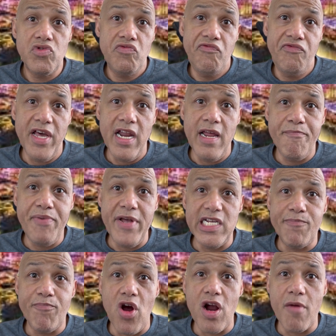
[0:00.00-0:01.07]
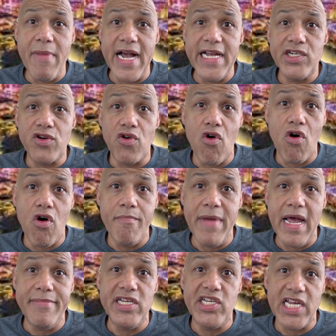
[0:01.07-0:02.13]
Feeling Pittsburgh might score
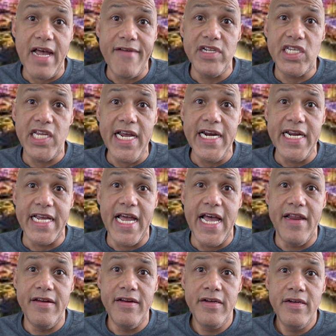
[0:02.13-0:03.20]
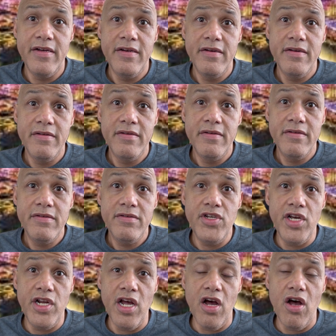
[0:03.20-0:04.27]
maybe 17 again.
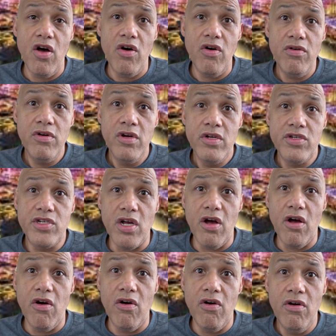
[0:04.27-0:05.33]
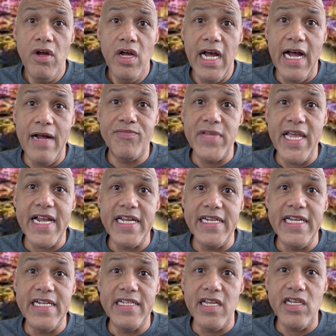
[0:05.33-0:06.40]
You know, so I'm thinking
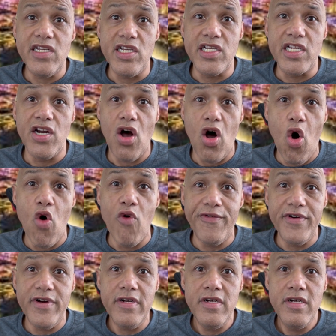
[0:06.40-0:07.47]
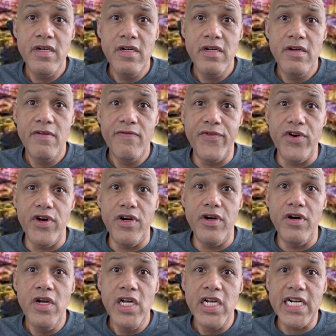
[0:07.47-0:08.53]
that this is an over
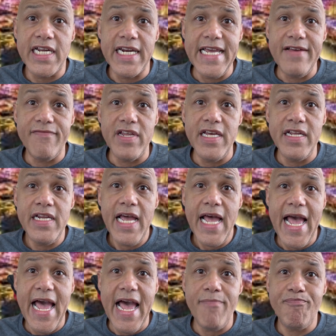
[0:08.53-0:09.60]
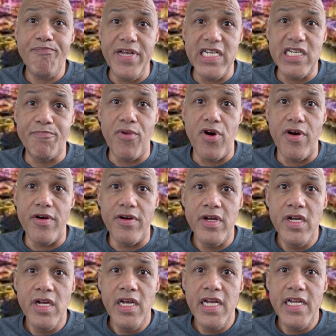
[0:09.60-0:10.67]
for Cleveland at Pittsburgh.
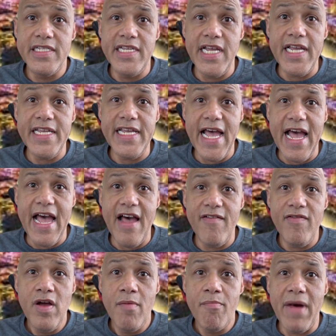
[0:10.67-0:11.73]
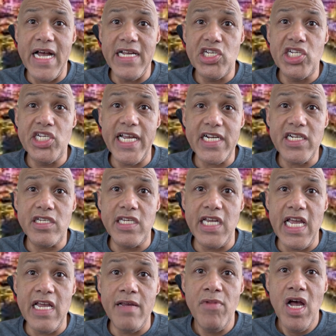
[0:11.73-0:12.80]
There you have my
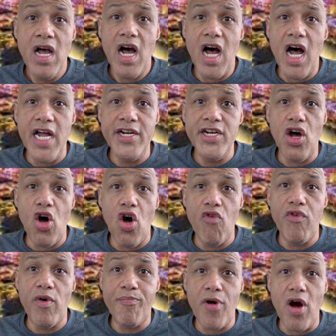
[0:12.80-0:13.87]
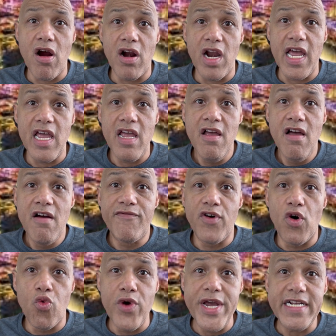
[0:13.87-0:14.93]
6-team under over parlay
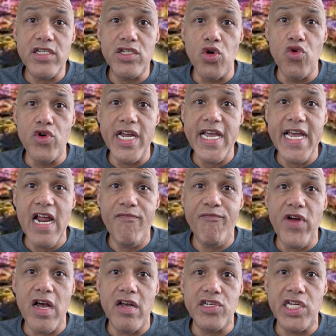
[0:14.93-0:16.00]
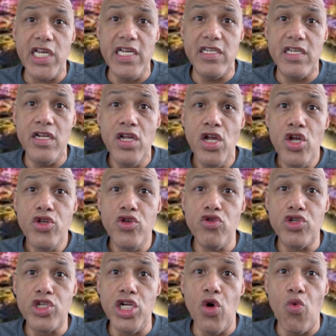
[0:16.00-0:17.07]
for week two of the NFL season
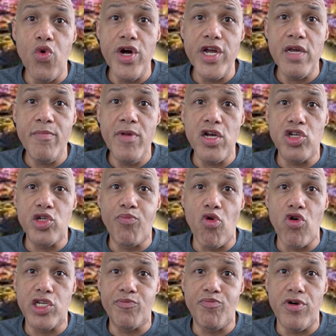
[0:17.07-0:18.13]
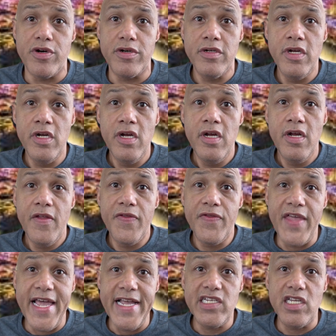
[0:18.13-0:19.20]
using the William Hill Sportsbook.
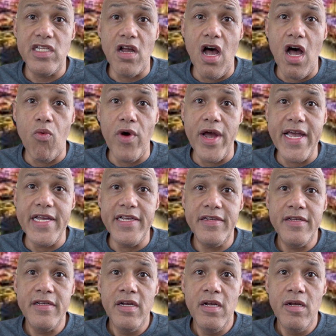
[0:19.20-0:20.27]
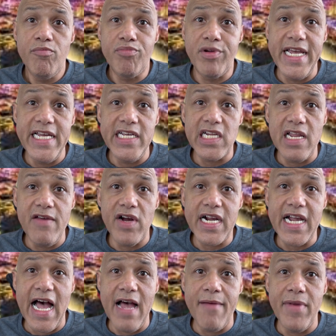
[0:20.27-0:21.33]
Thanks as always. Please leave a
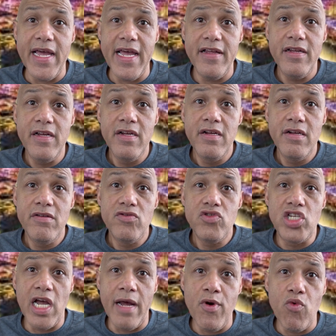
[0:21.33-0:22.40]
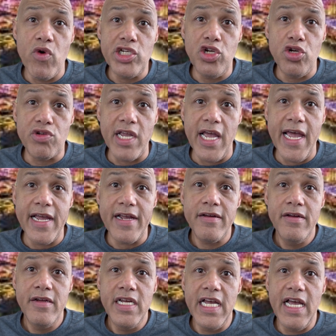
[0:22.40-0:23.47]
comment. Tell me what you think.
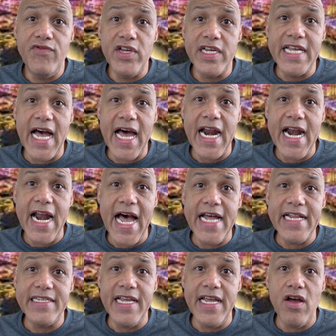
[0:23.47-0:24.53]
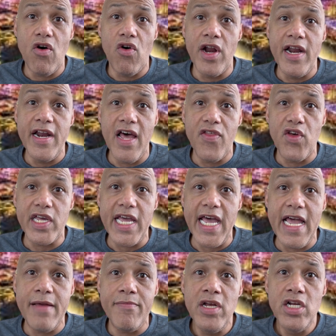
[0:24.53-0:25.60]
If you got an idea on another
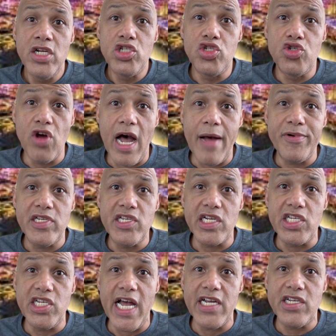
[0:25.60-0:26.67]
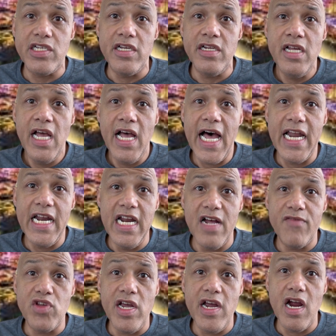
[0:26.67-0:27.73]
game, drop a suggestion. I'd
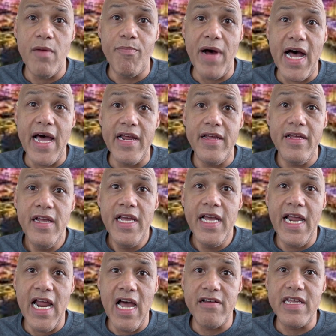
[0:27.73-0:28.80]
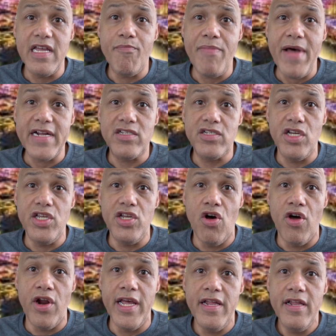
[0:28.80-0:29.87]
love to hear about it, and I'll get back to you
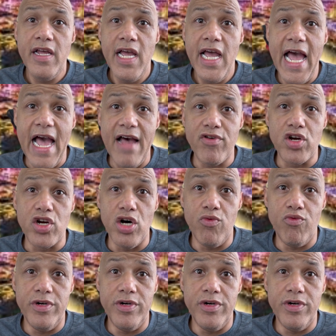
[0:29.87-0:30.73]
on it. Have a good